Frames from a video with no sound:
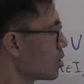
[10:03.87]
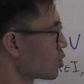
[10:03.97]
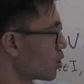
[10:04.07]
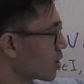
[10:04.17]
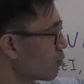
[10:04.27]

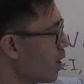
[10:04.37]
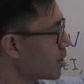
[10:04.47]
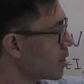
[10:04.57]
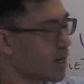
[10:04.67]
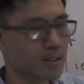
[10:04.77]
So you can
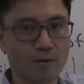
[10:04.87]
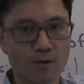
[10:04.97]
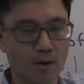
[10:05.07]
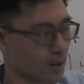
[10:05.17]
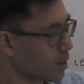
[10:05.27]
write it as a
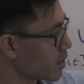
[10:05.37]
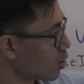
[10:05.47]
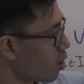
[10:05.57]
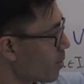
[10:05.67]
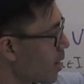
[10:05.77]
linear
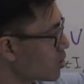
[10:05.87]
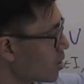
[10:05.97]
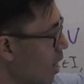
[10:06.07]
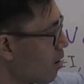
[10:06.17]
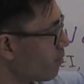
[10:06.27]

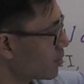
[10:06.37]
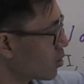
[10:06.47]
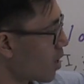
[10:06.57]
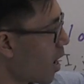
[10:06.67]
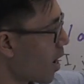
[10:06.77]
combination, alpha
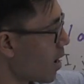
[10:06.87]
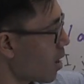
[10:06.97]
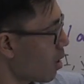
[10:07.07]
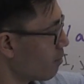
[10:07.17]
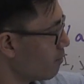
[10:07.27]
to the i,
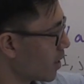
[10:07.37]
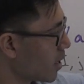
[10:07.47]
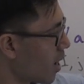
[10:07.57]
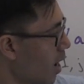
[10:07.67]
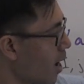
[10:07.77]

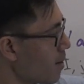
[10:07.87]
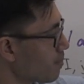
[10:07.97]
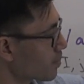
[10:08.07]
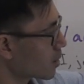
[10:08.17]
v, i,